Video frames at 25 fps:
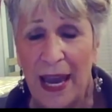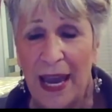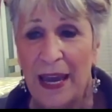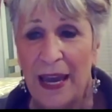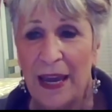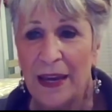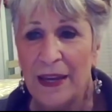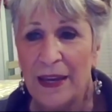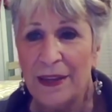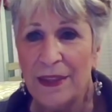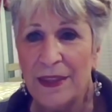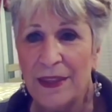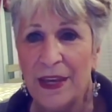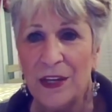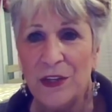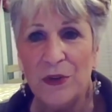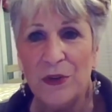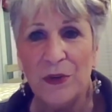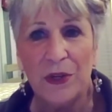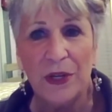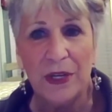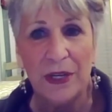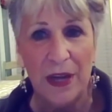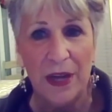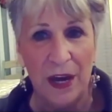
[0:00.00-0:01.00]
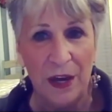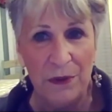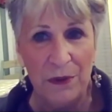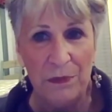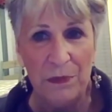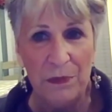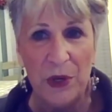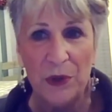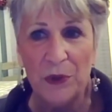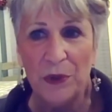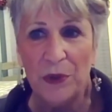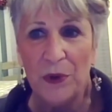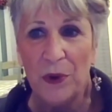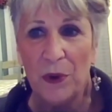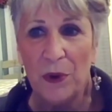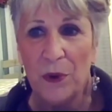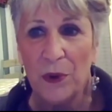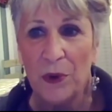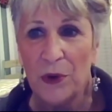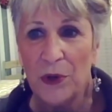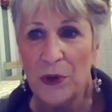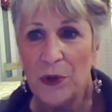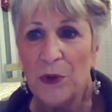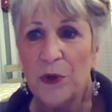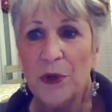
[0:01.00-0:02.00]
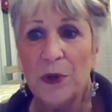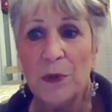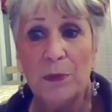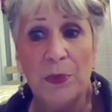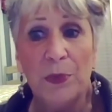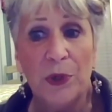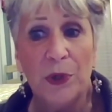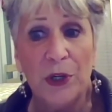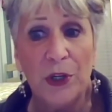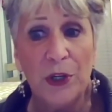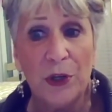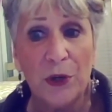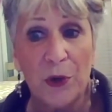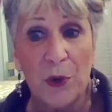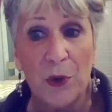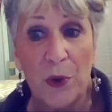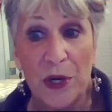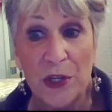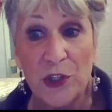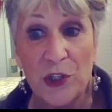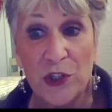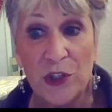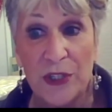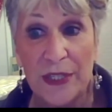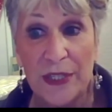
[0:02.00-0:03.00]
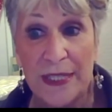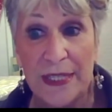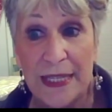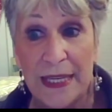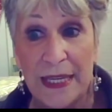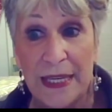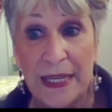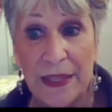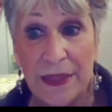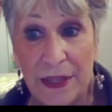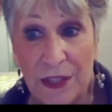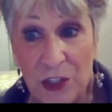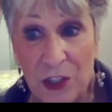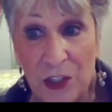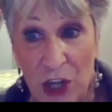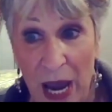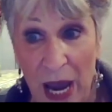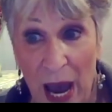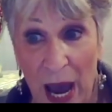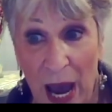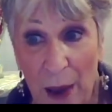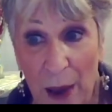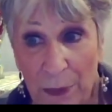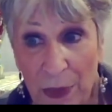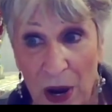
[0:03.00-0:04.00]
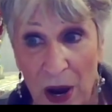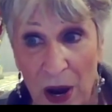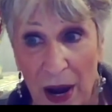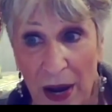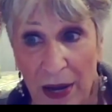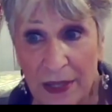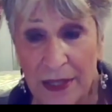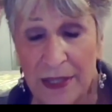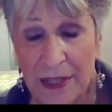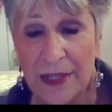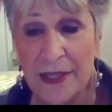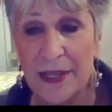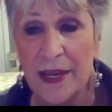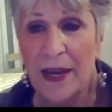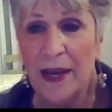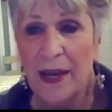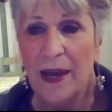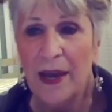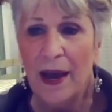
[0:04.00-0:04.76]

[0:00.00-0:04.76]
and then you can unmute or you can put your questions in the chat box